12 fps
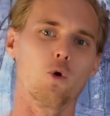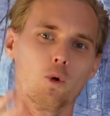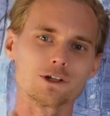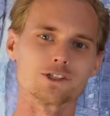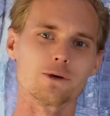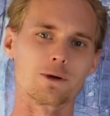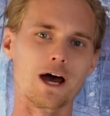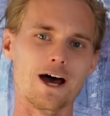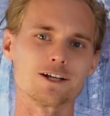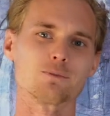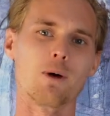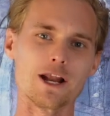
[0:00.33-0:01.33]
What's up
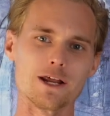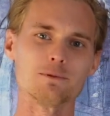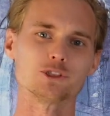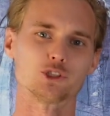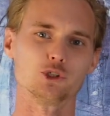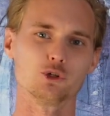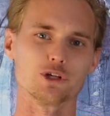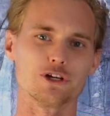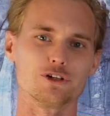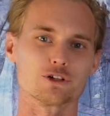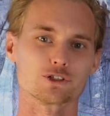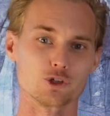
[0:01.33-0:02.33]
guys, my name is
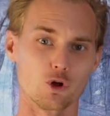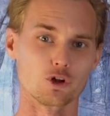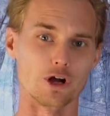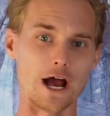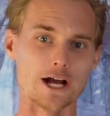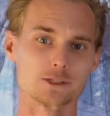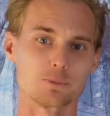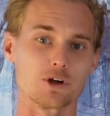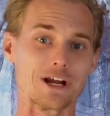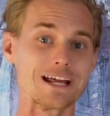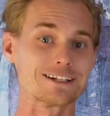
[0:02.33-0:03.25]
Julian, your solar expert,